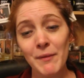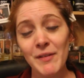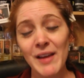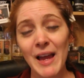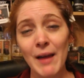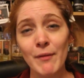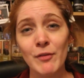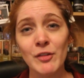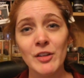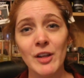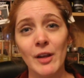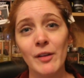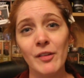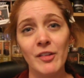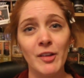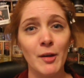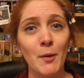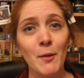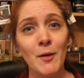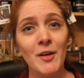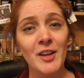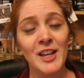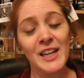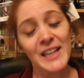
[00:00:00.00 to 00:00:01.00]
if you haven't done
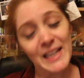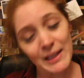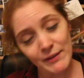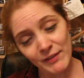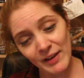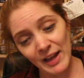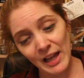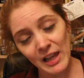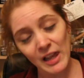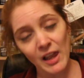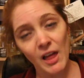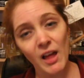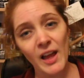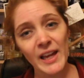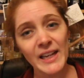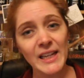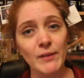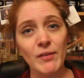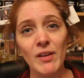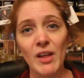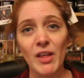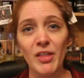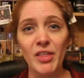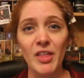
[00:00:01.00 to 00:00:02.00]
so already. Give it a like,
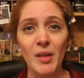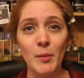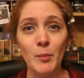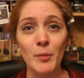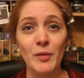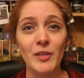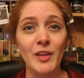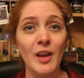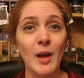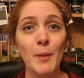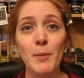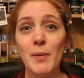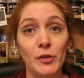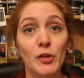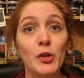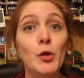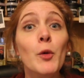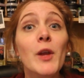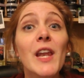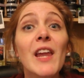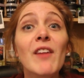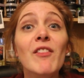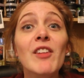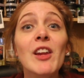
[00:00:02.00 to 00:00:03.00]
give it a thumbs up. Do
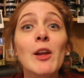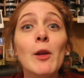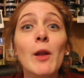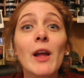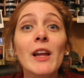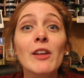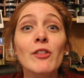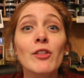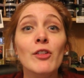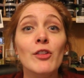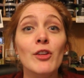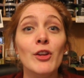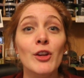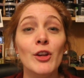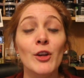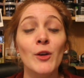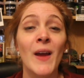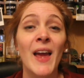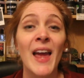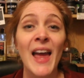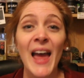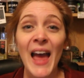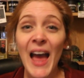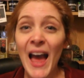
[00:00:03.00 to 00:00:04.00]
whatever you like to
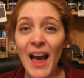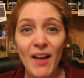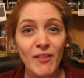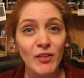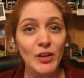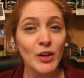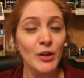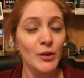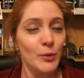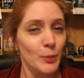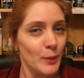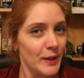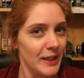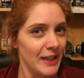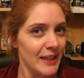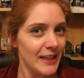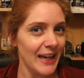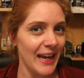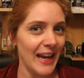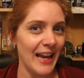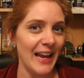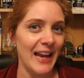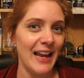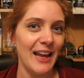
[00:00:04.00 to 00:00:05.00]
do. Have a good week,
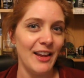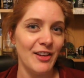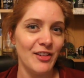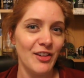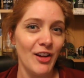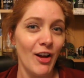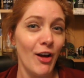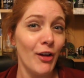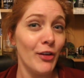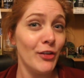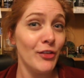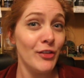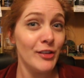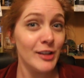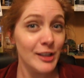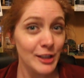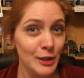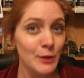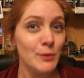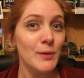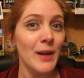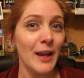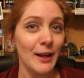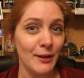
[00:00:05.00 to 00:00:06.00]
and I'll see
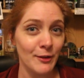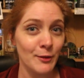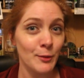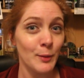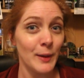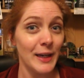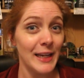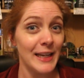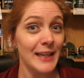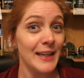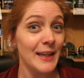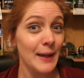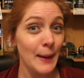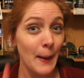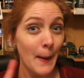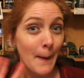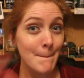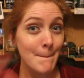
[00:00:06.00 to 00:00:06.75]
you next week.